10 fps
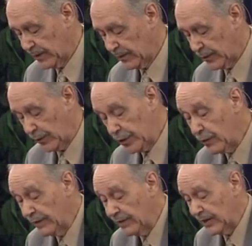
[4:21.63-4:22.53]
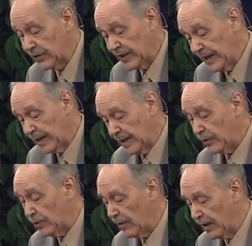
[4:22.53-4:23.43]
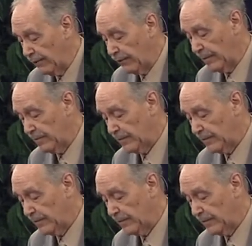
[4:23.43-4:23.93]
Though you have not seen him, you love him.